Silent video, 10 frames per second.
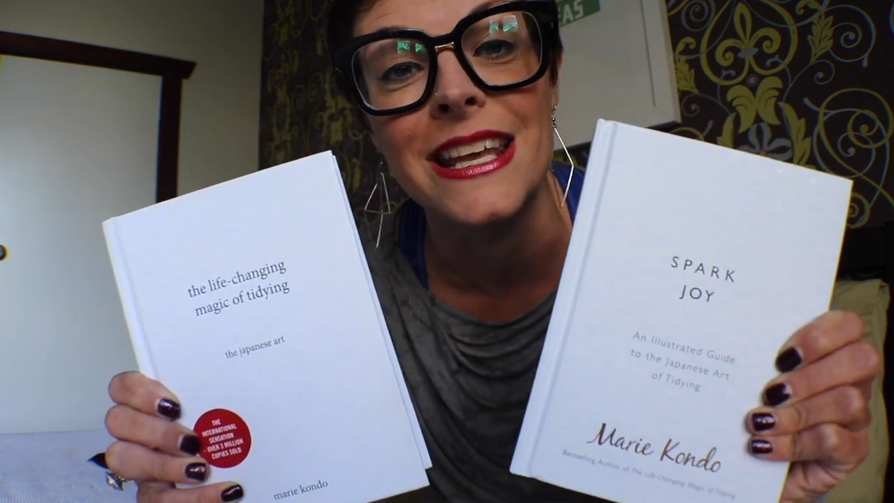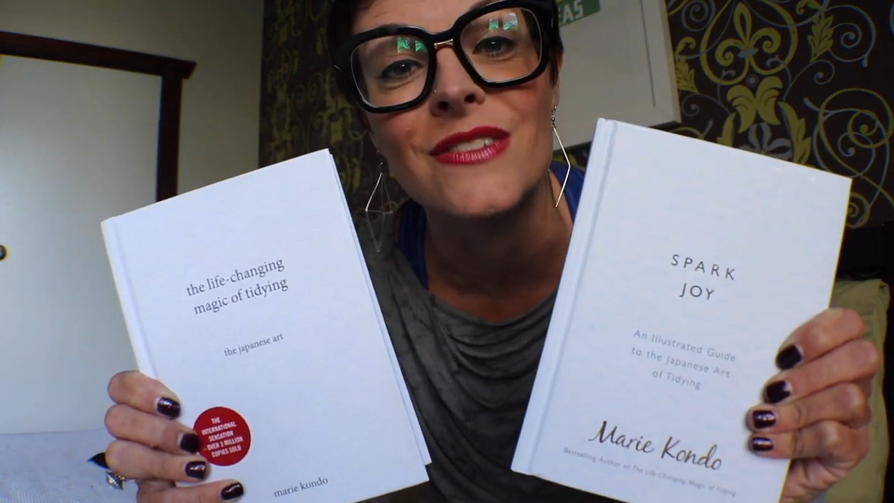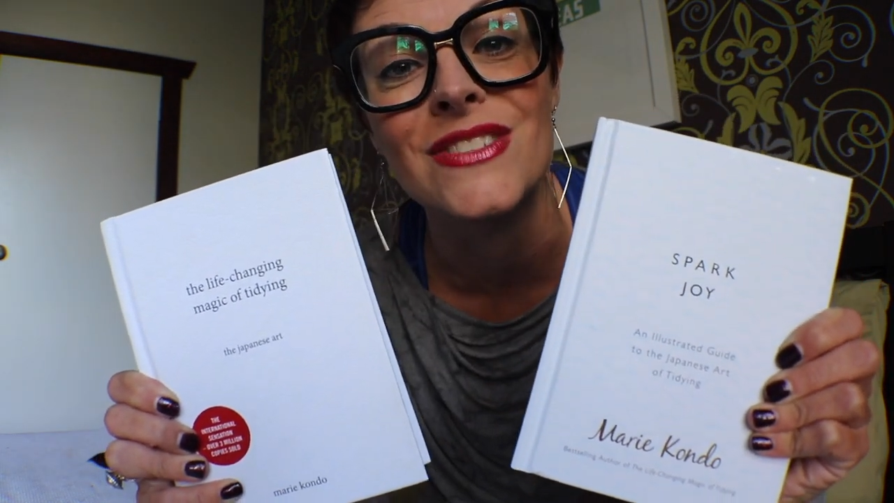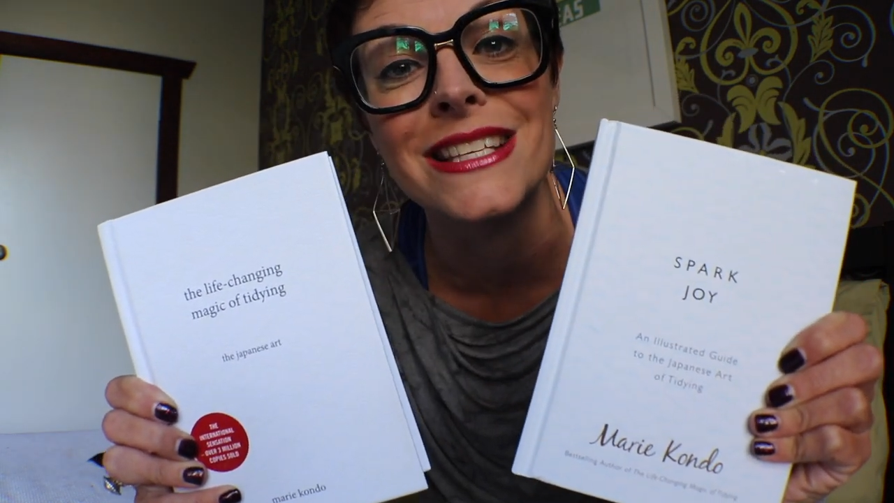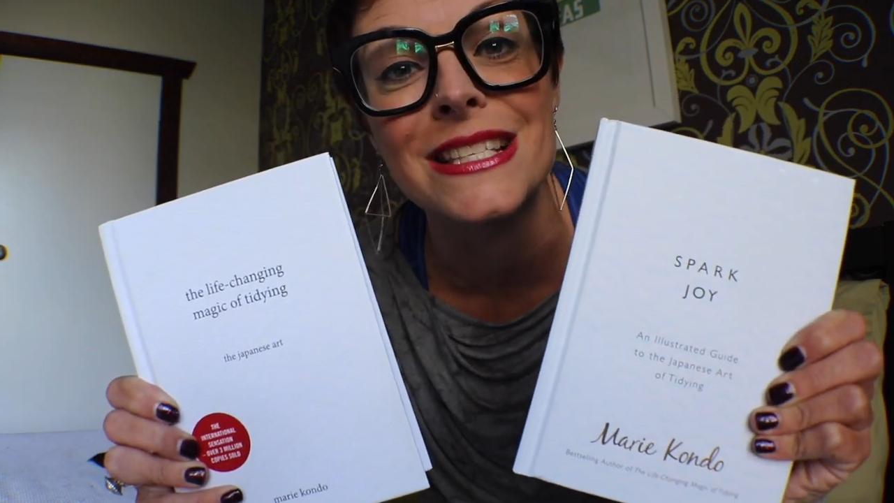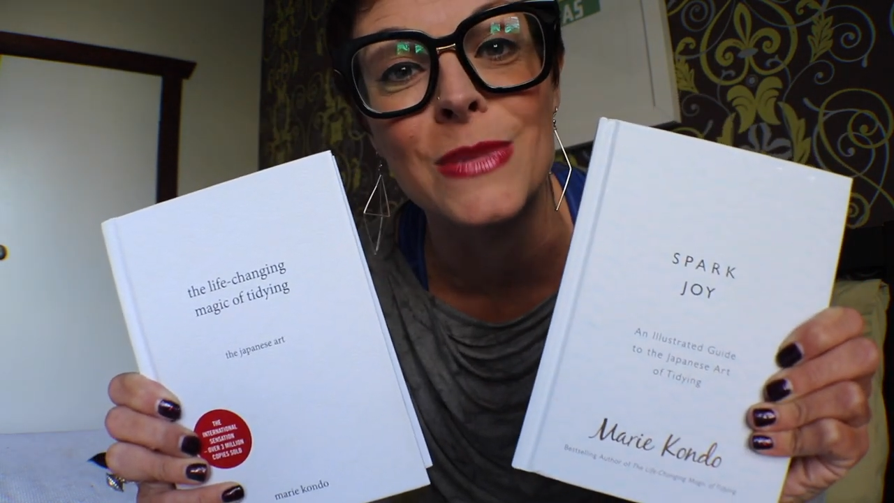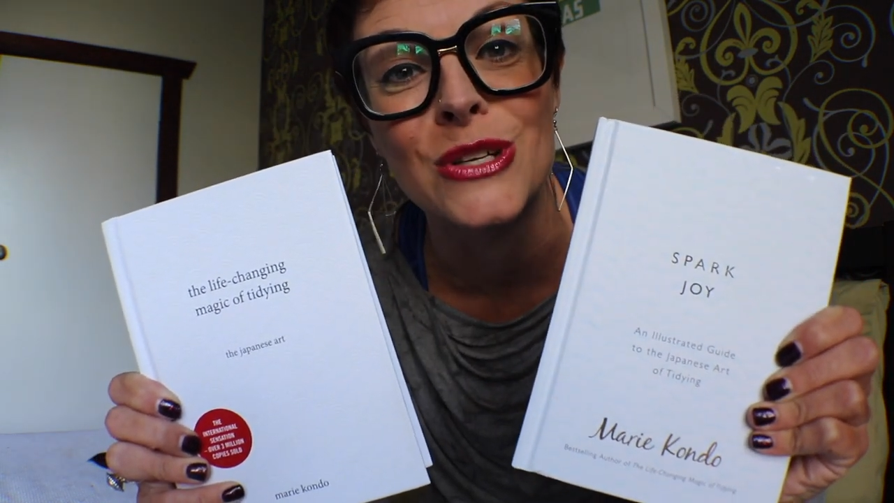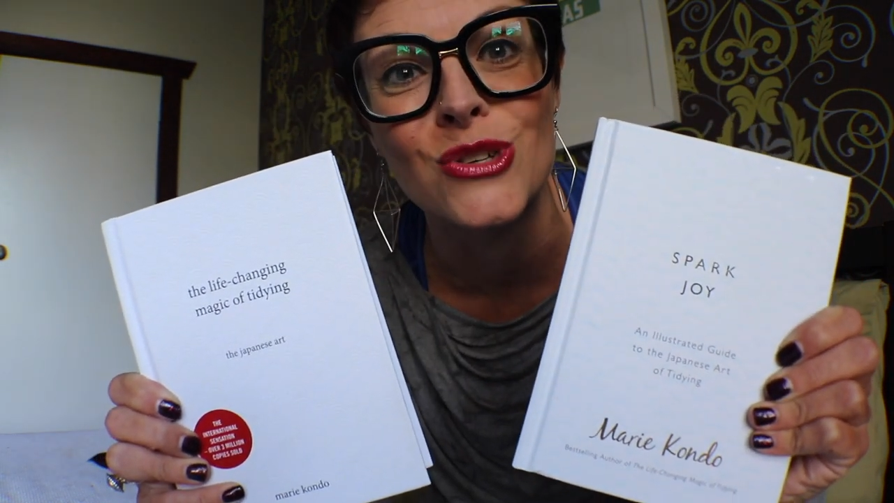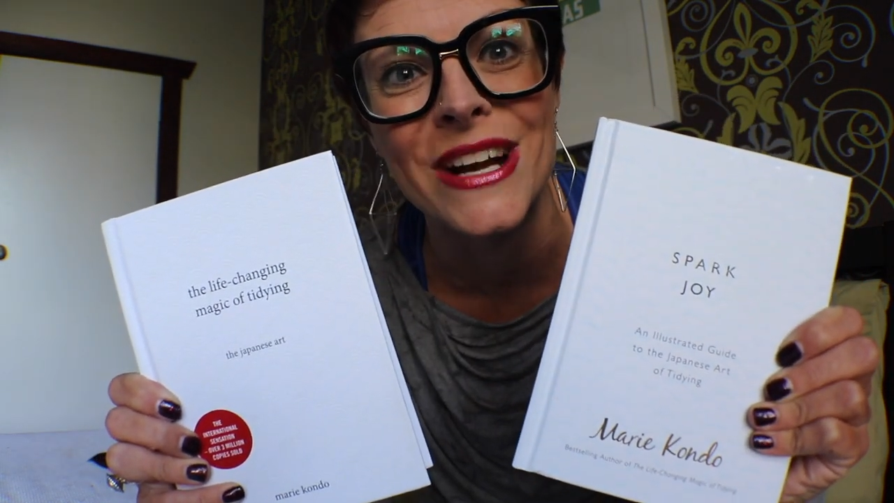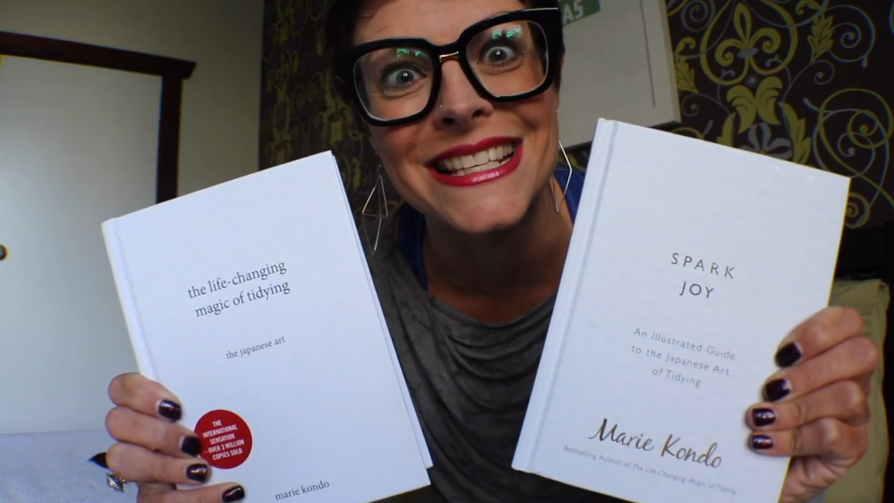and have since
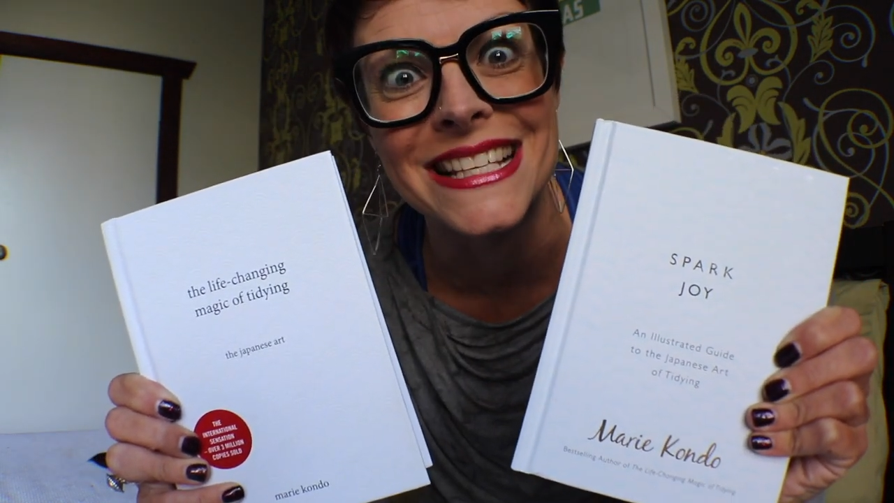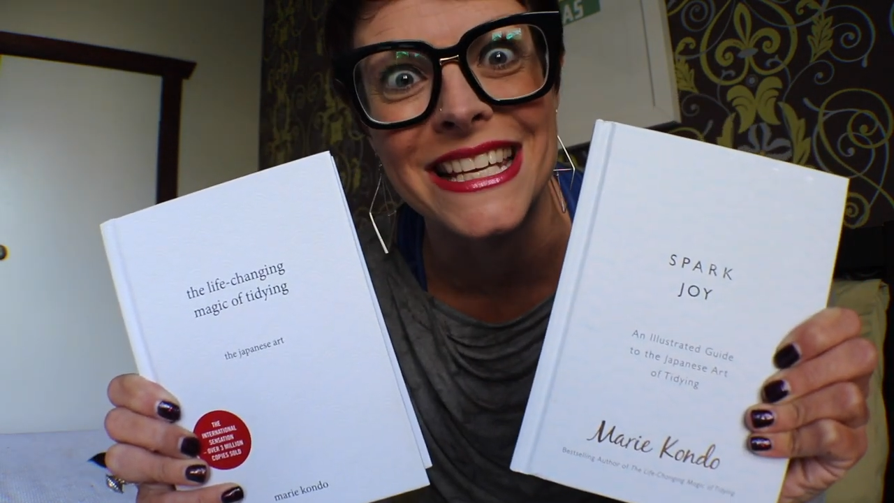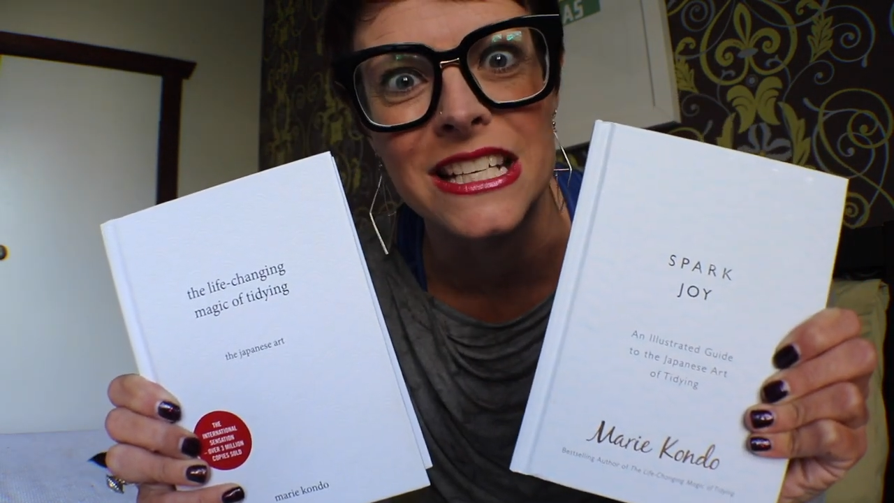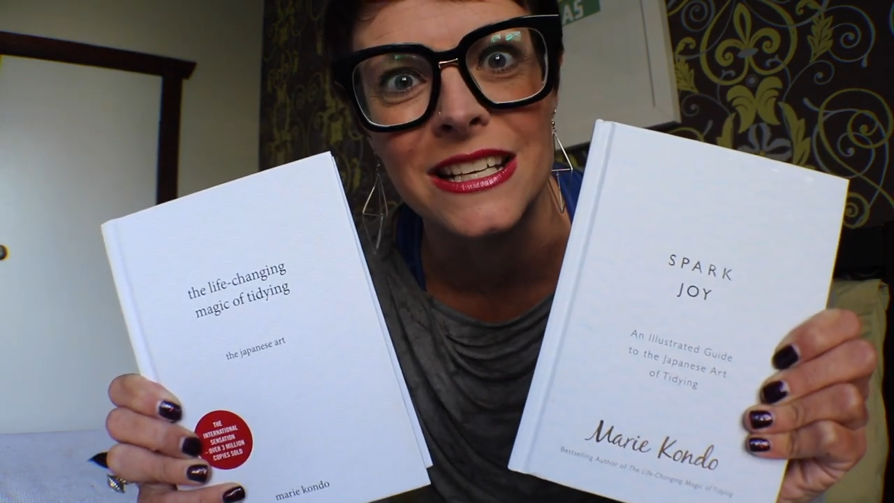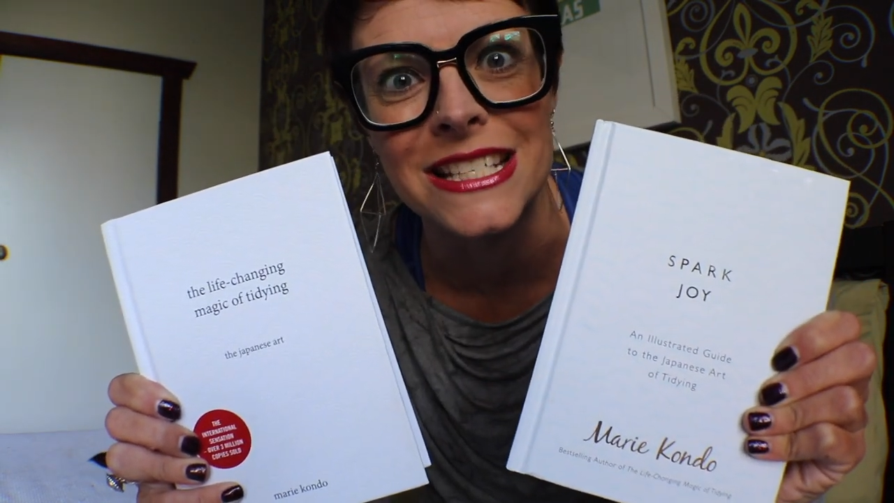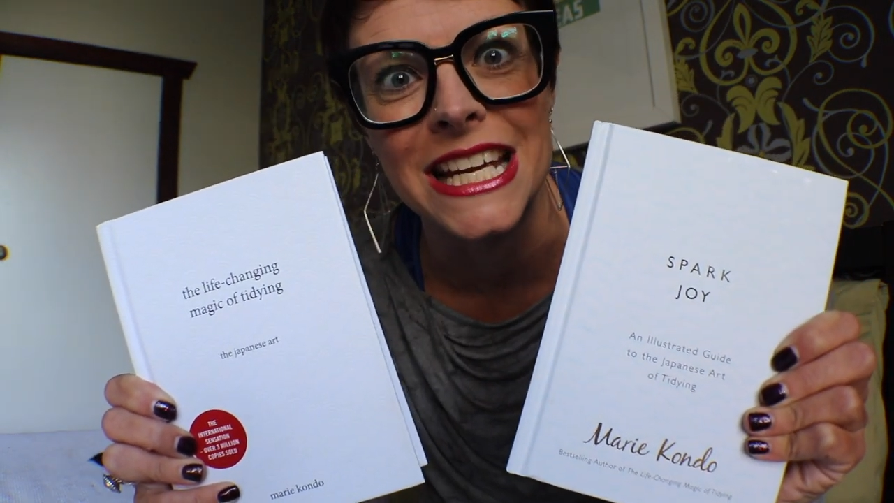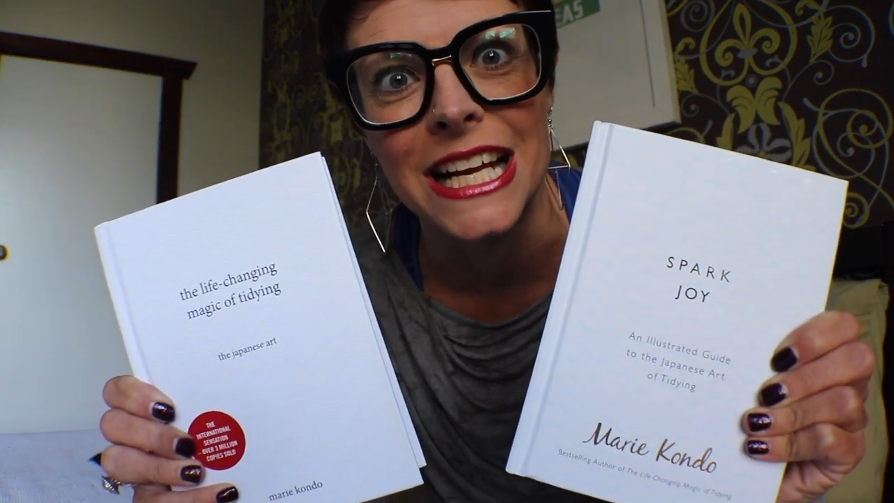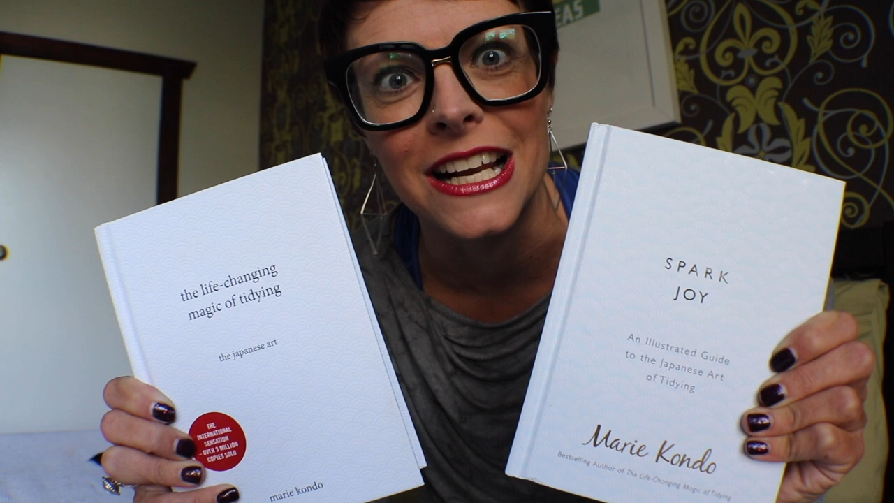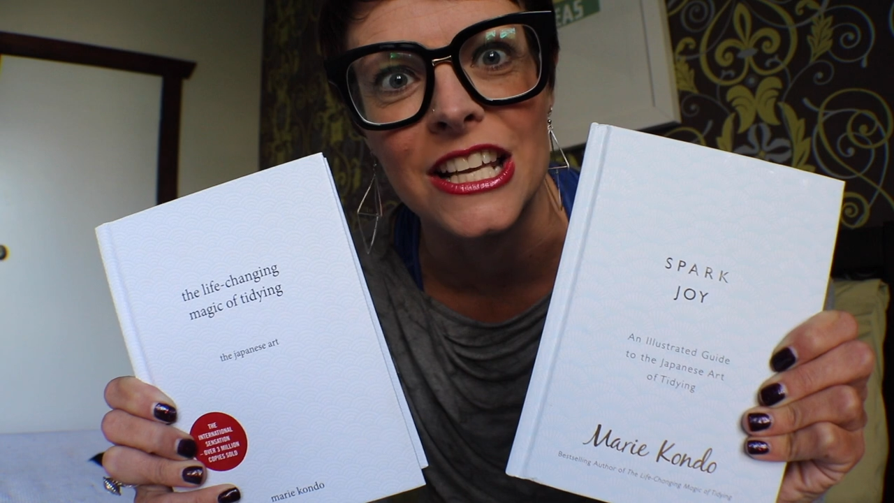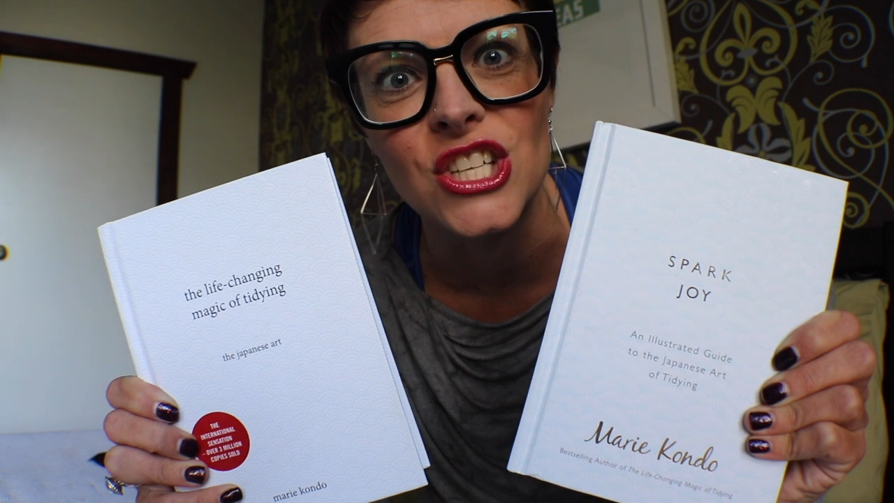been translated into
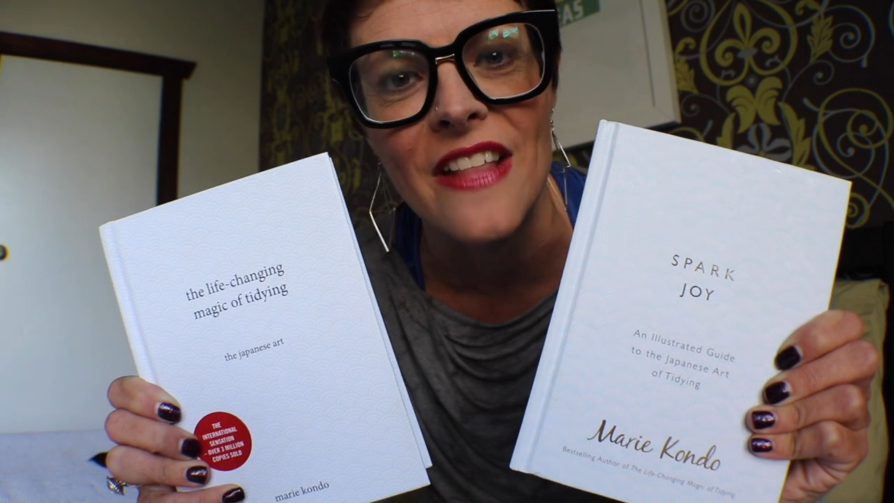English,